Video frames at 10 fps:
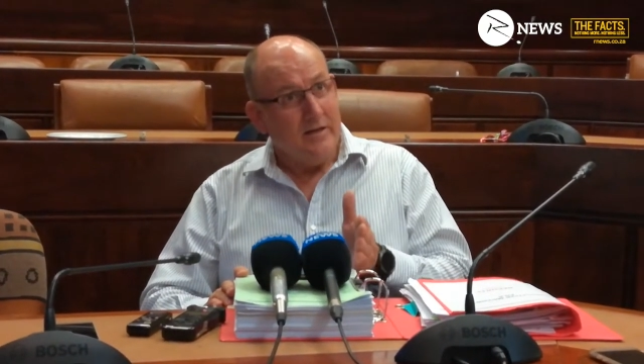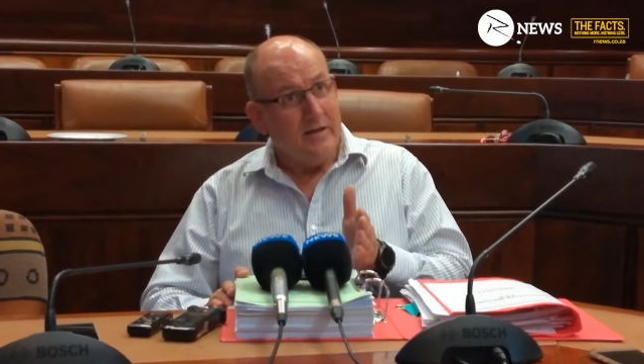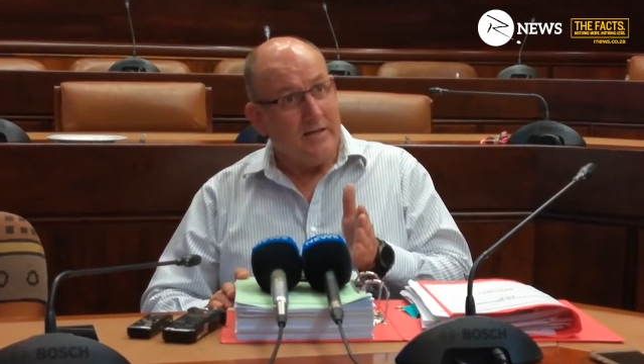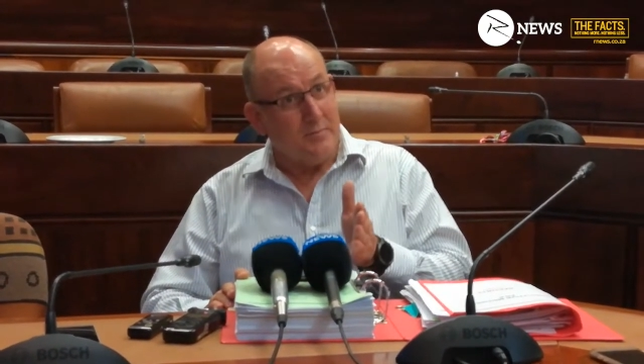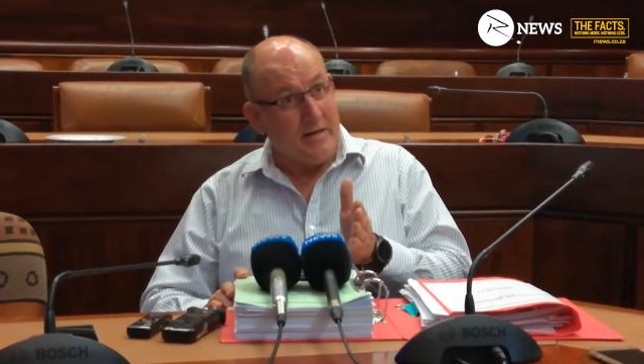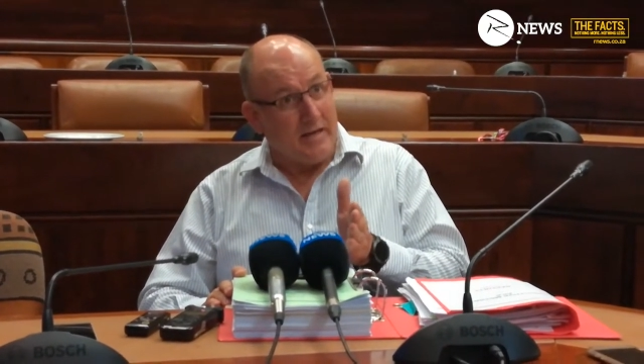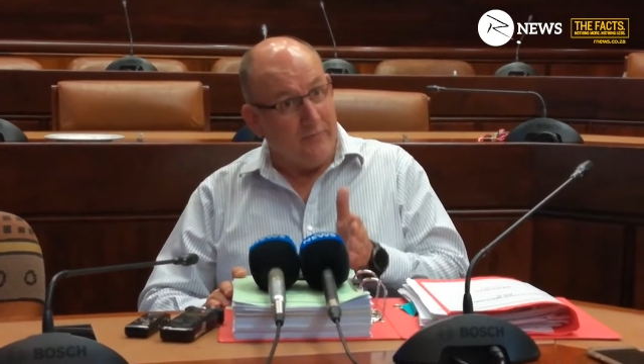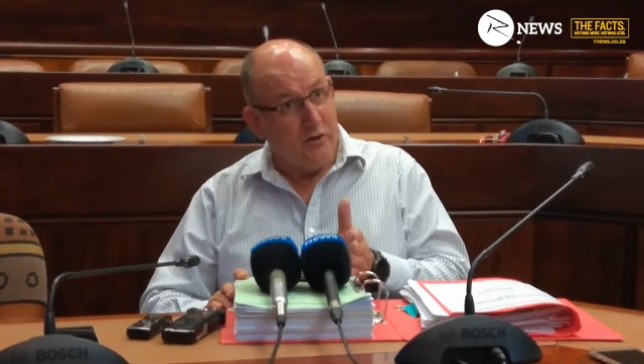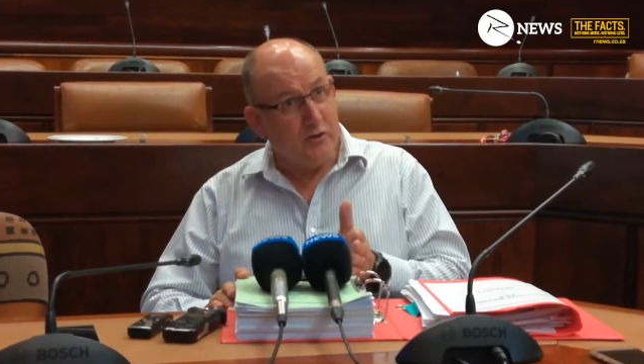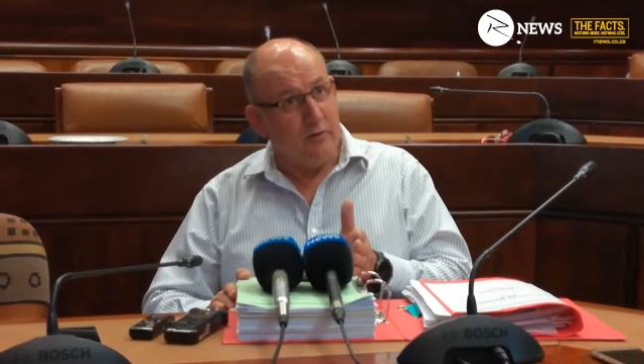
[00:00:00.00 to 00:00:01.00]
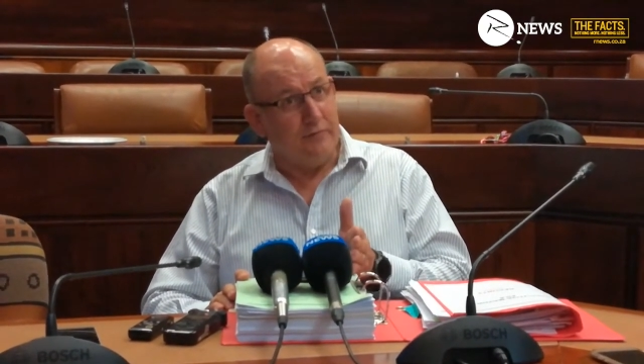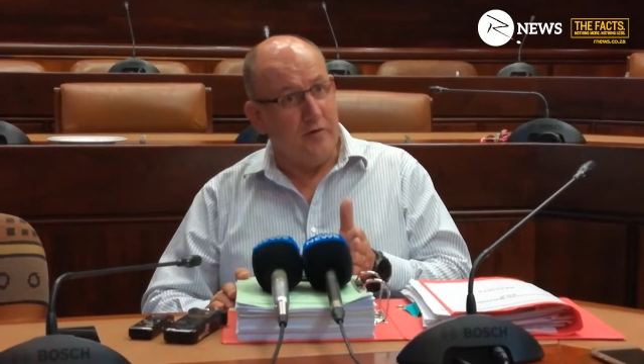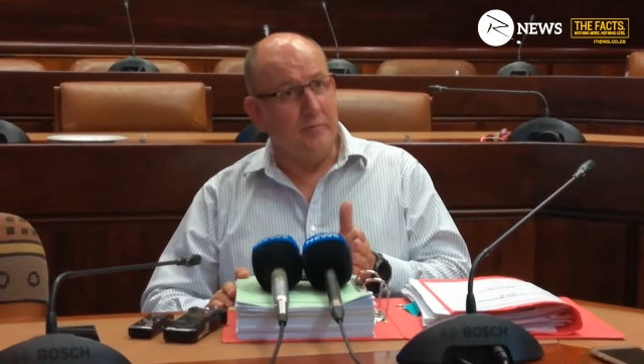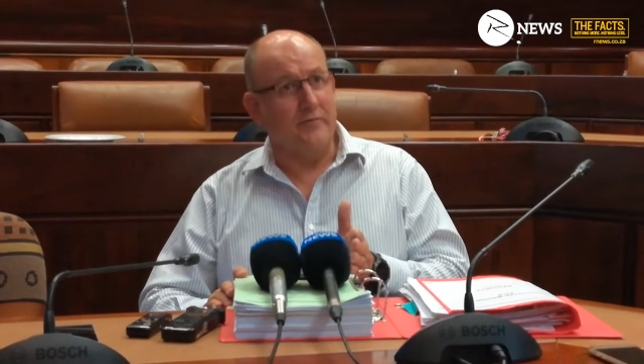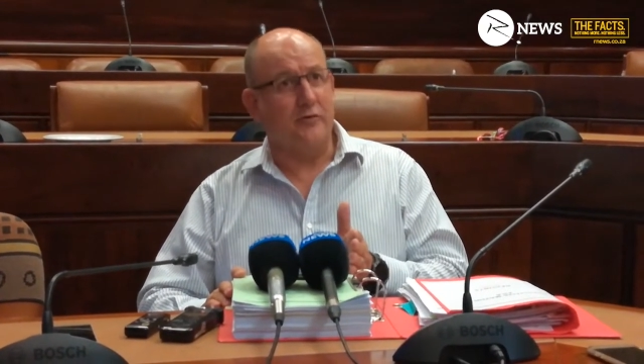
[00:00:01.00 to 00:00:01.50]
If he chose not to do it to
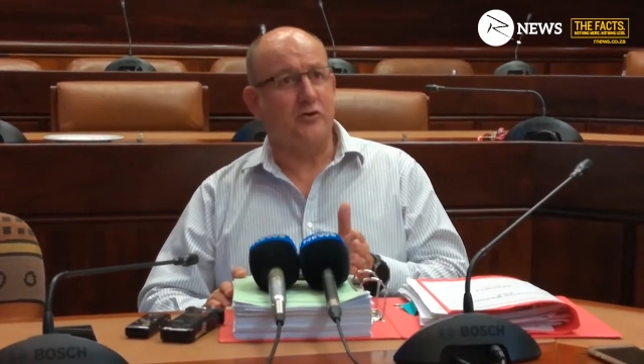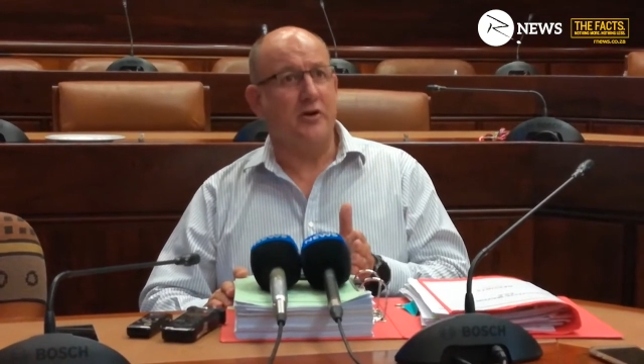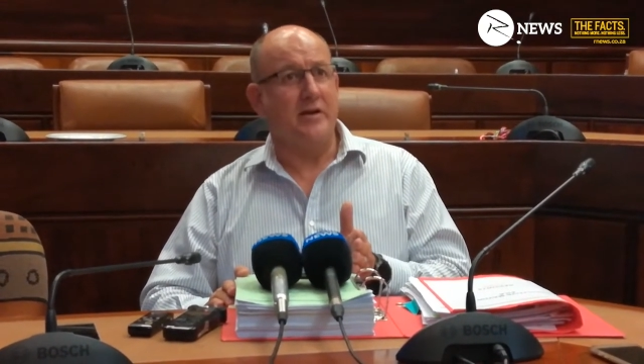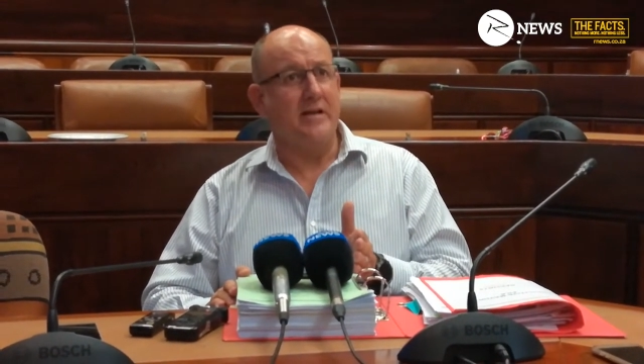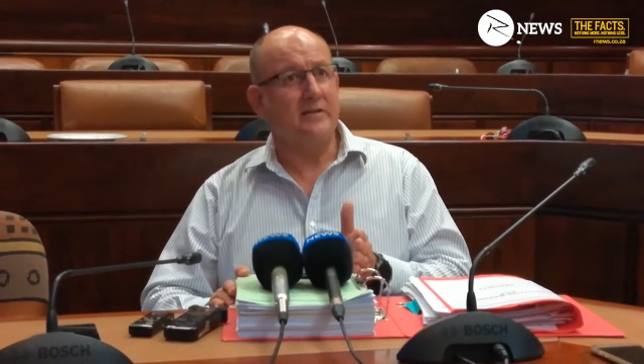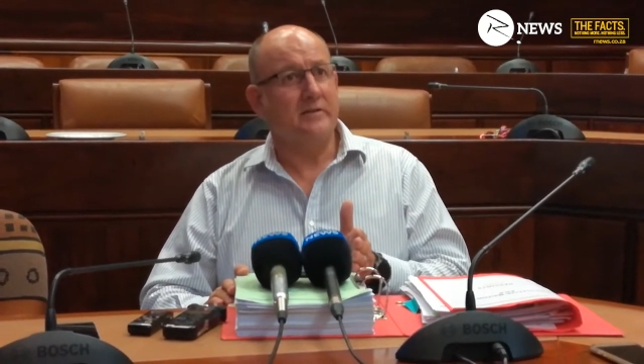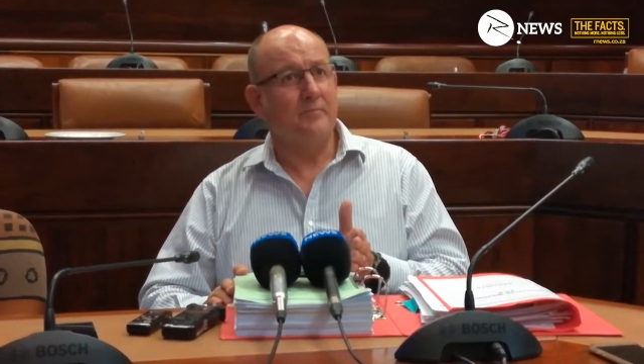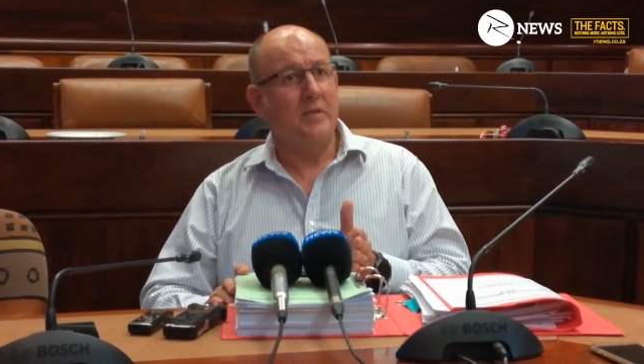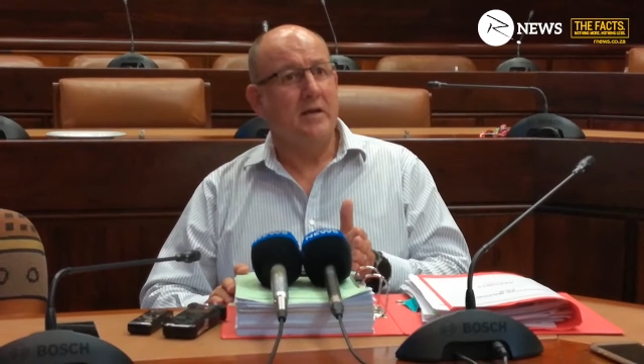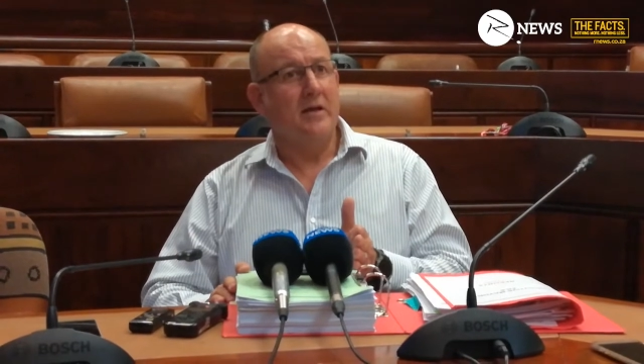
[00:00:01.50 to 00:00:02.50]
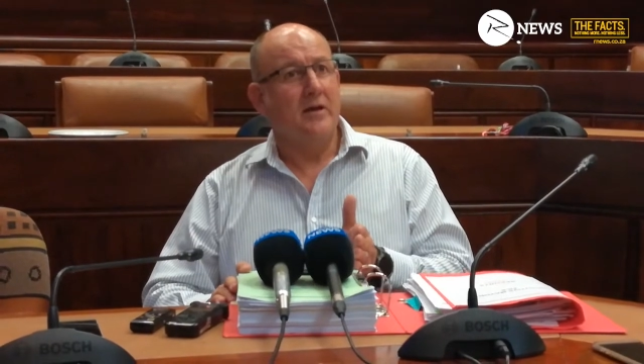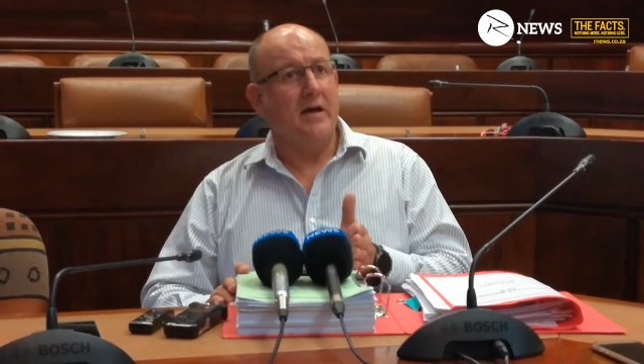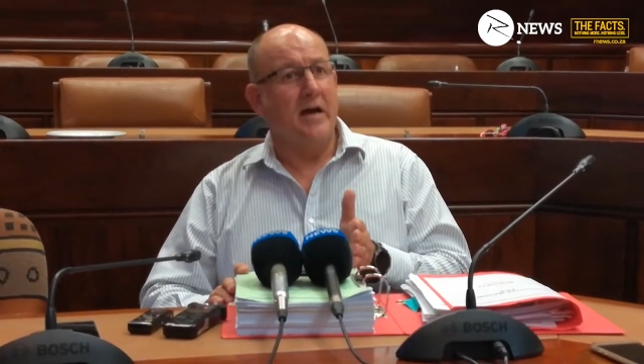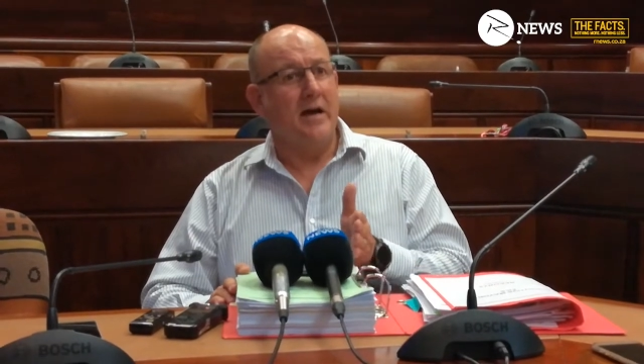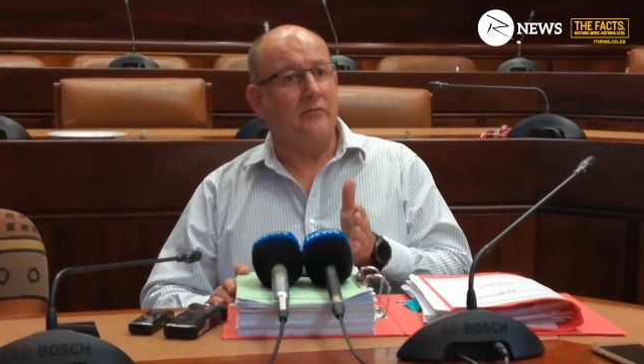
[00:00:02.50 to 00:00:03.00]
the forensic investigators,
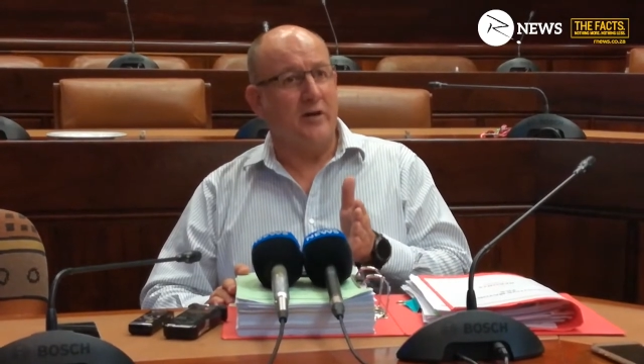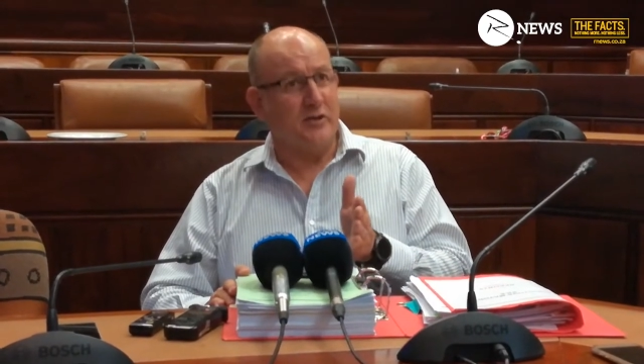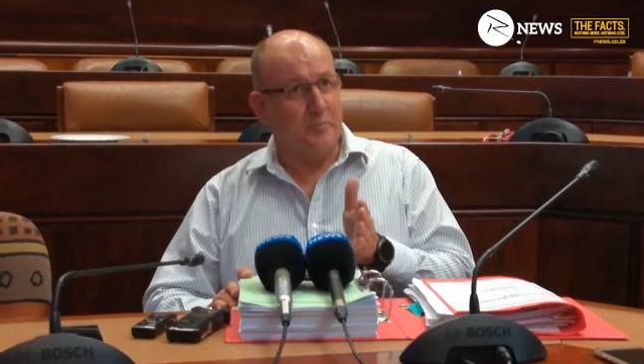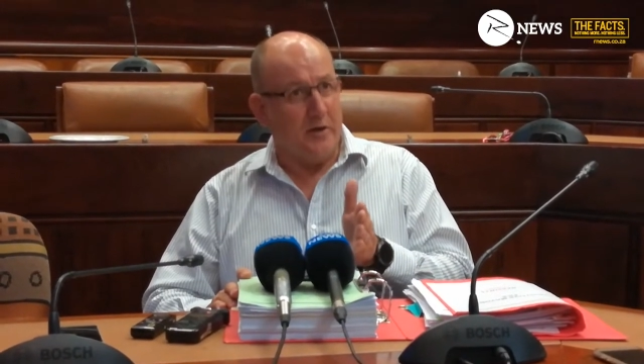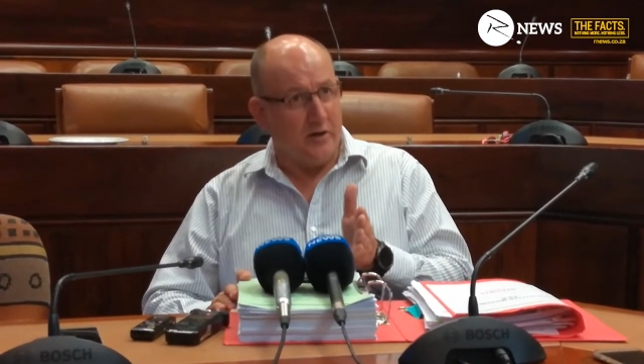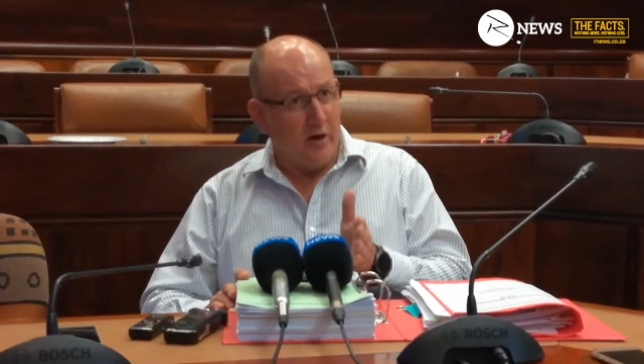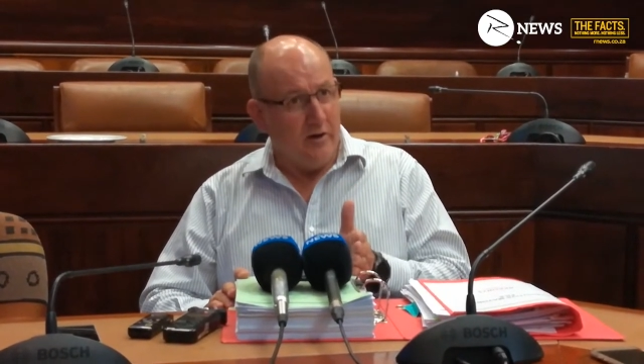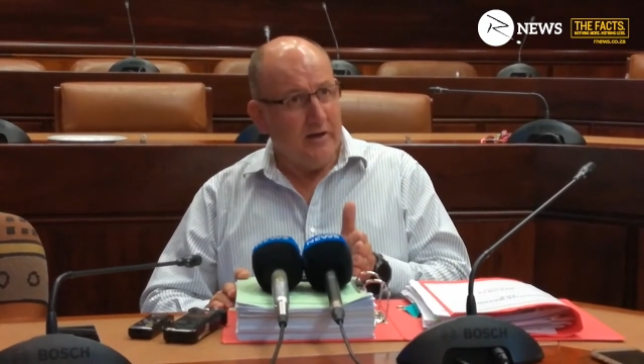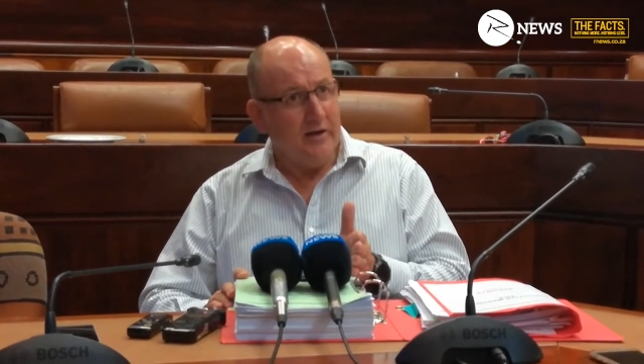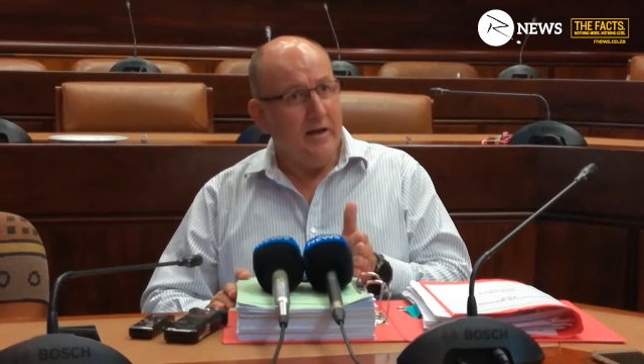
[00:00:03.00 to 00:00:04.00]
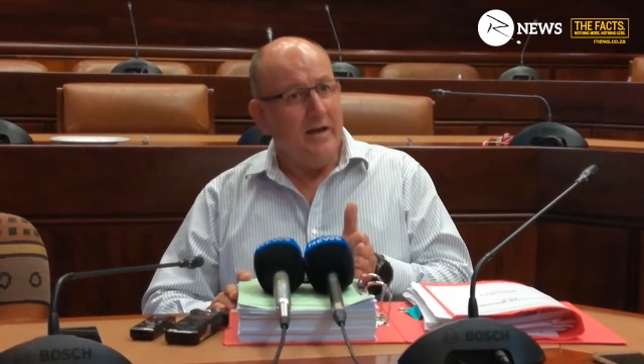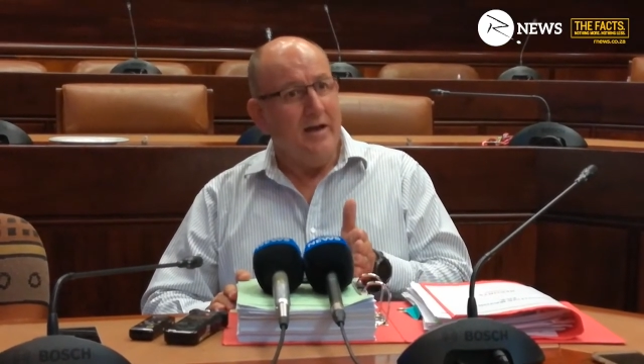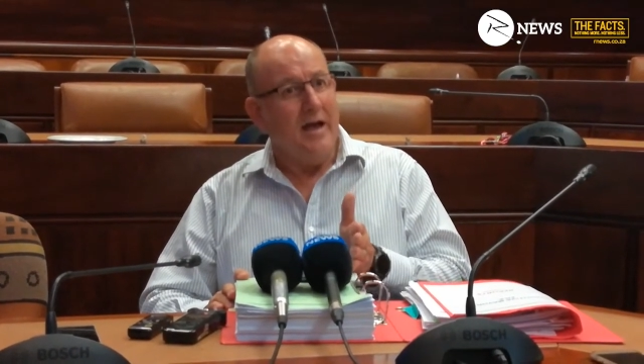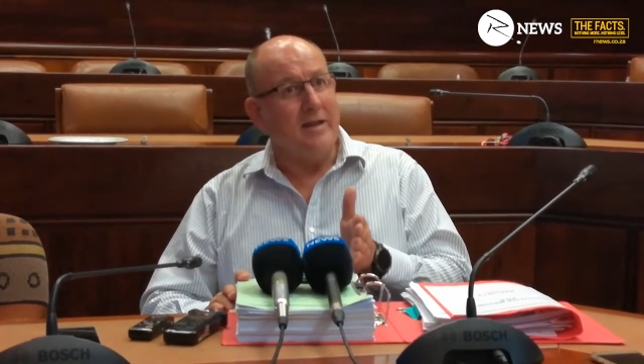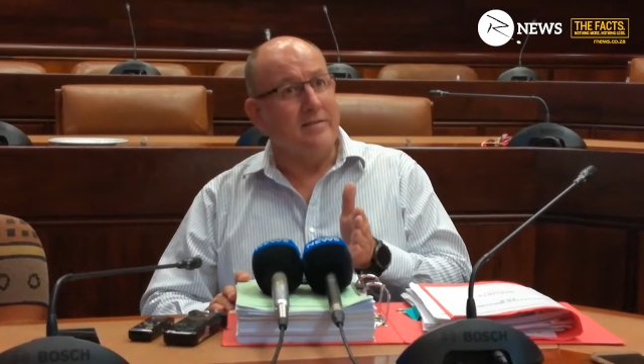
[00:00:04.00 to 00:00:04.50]
he'll have to do it with the criminal justice
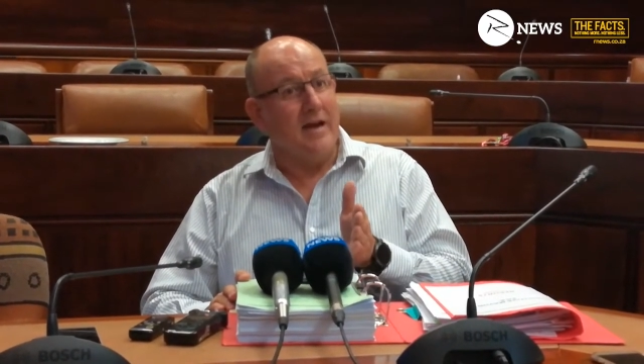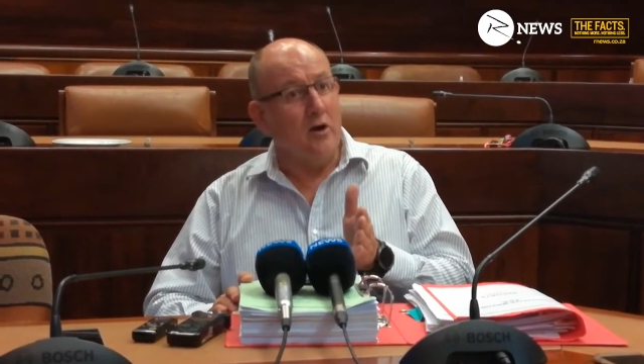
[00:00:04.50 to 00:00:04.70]
system.